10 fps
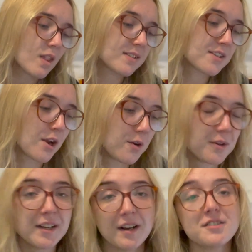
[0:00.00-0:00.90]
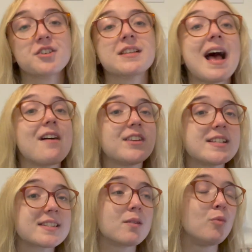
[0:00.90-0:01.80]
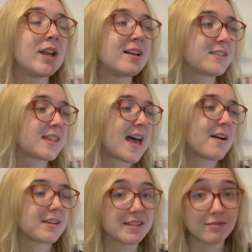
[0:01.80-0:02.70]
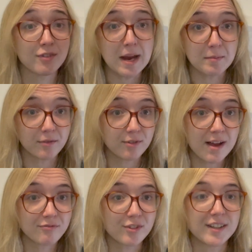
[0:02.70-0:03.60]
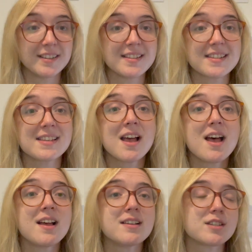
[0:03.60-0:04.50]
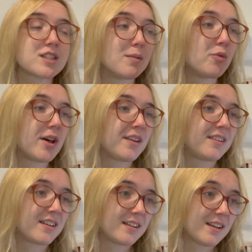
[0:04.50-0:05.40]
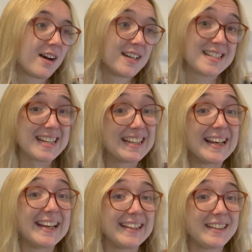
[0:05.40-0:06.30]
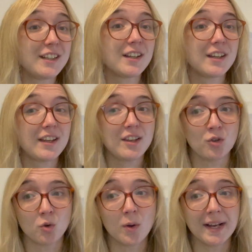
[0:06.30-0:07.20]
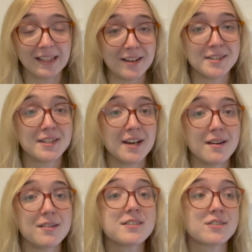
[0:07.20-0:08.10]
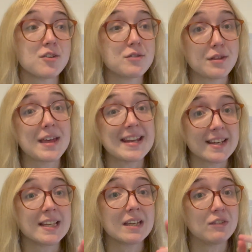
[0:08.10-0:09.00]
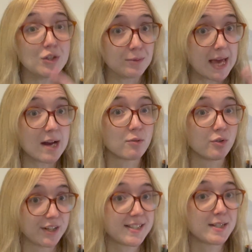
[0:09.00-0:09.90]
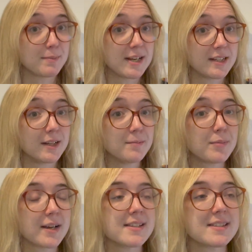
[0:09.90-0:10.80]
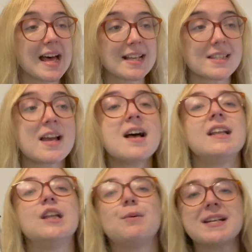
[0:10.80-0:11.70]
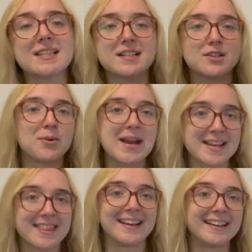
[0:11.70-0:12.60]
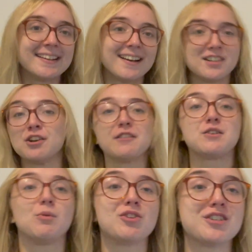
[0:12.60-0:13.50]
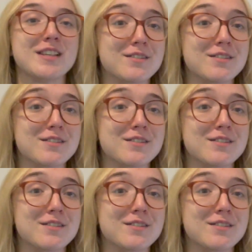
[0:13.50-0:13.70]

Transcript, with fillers: so, you know, just having someone else there as a frame of reference, someone that ideally you're quite close to so that they can give you their honest opinion because that's Louisa does a great thing. I don't know if she watches these